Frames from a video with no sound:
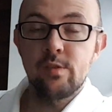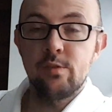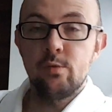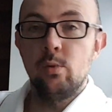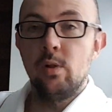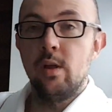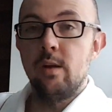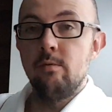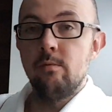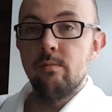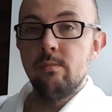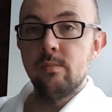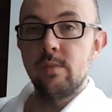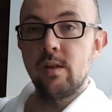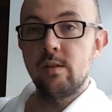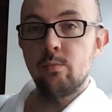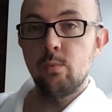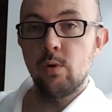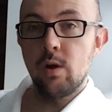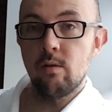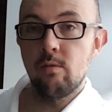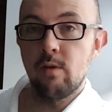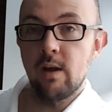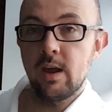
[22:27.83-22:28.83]

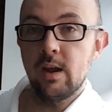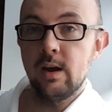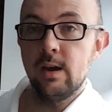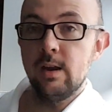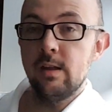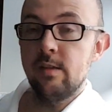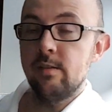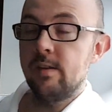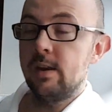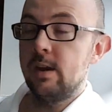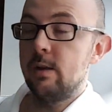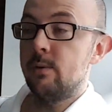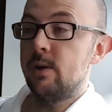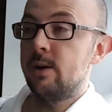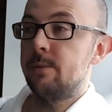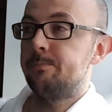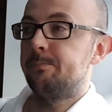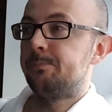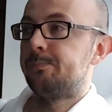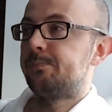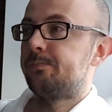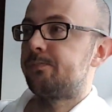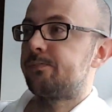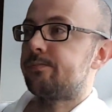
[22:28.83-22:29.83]
what I reckon it is anyway.
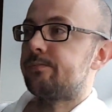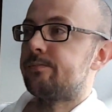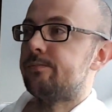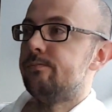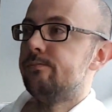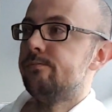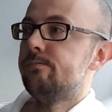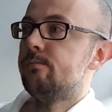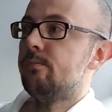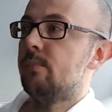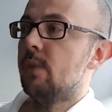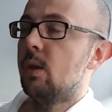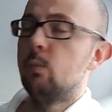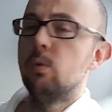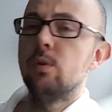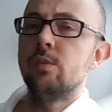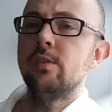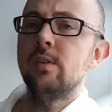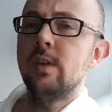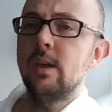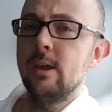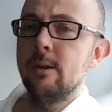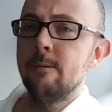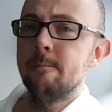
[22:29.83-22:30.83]
We'll
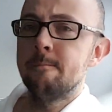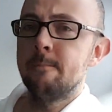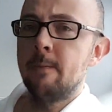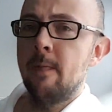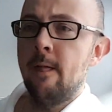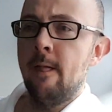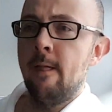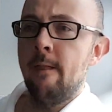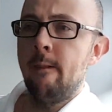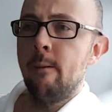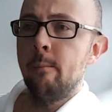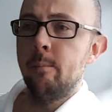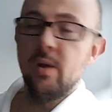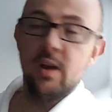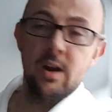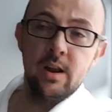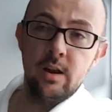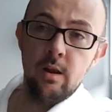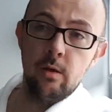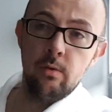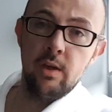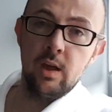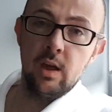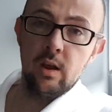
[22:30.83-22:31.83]
see. But I
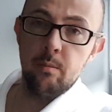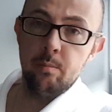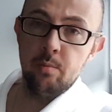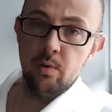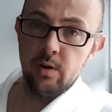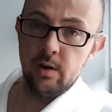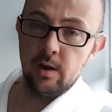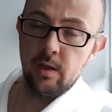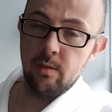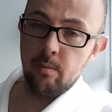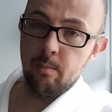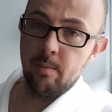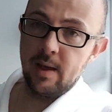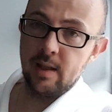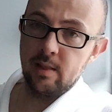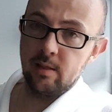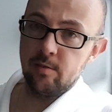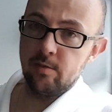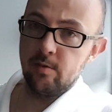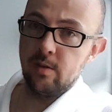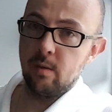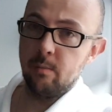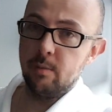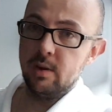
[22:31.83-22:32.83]
know they're going to put another panel
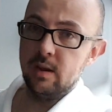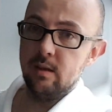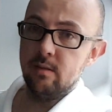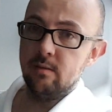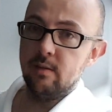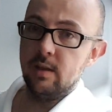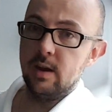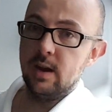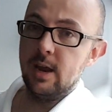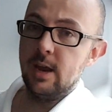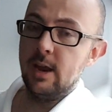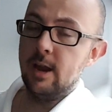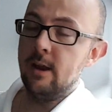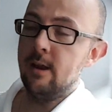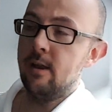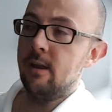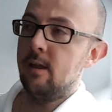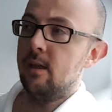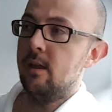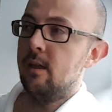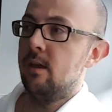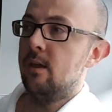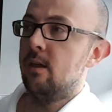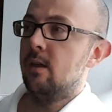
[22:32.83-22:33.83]
segment in today.
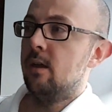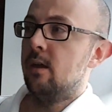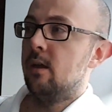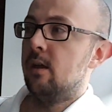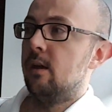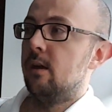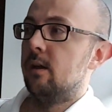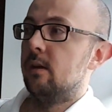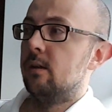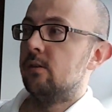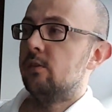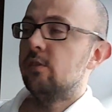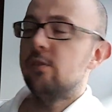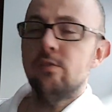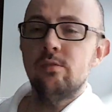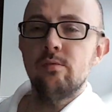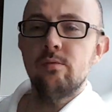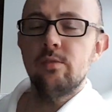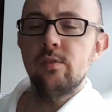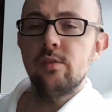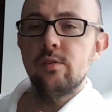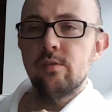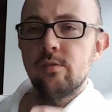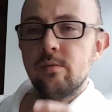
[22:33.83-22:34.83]

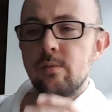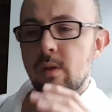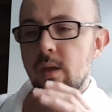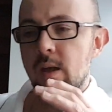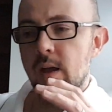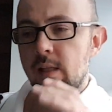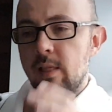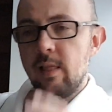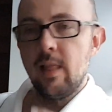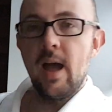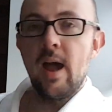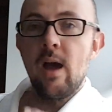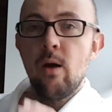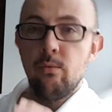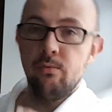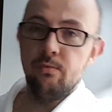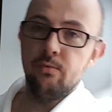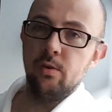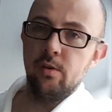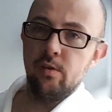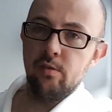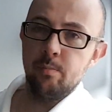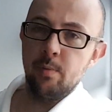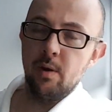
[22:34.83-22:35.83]
Just allow
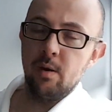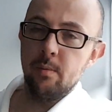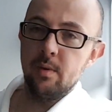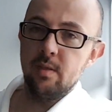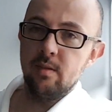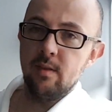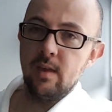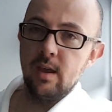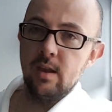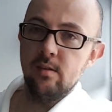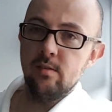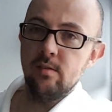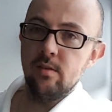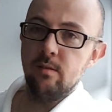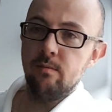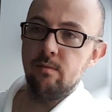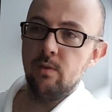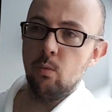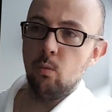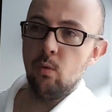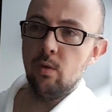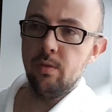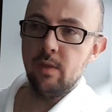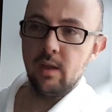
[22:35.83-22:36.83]
for experimentation. If
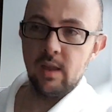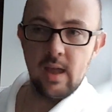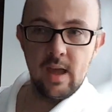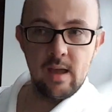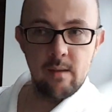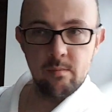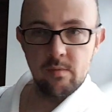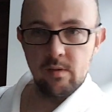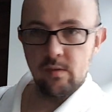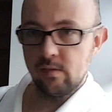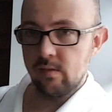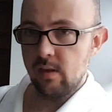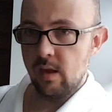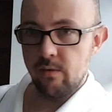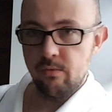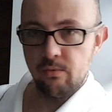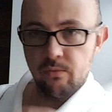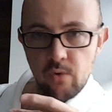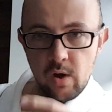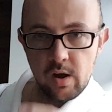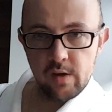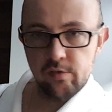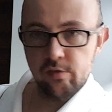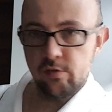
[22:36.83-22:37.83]
you want the game to stay
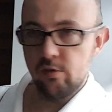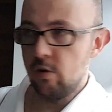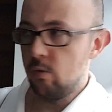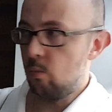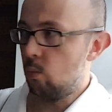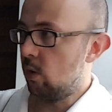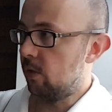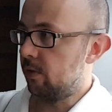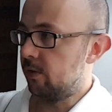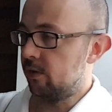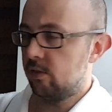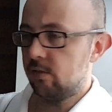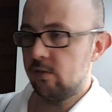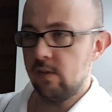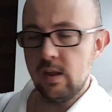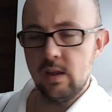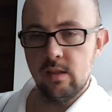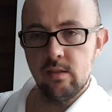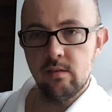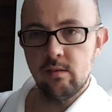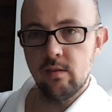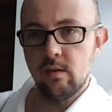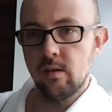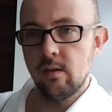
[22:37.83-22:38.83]
fresh and you want the
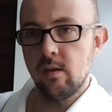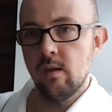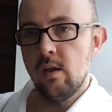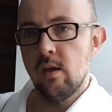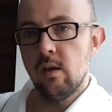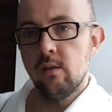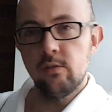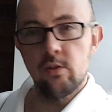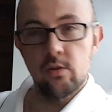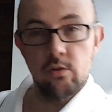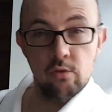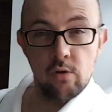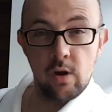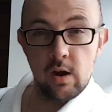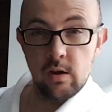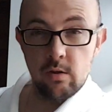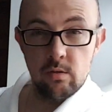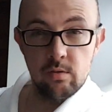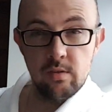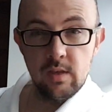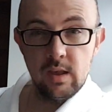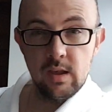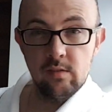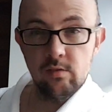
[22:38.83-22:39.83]
scene to try
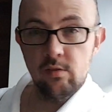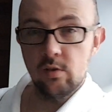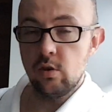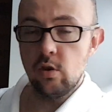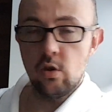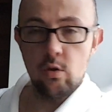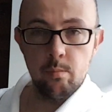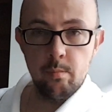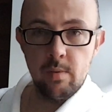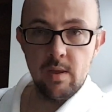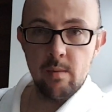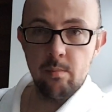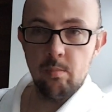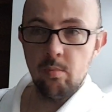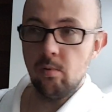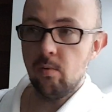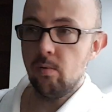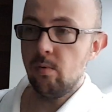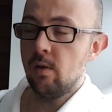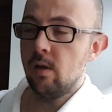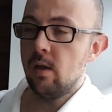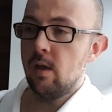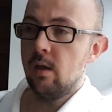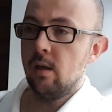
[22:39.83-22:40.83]
new things and new
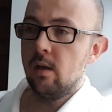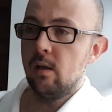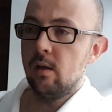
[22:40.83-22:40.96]
people,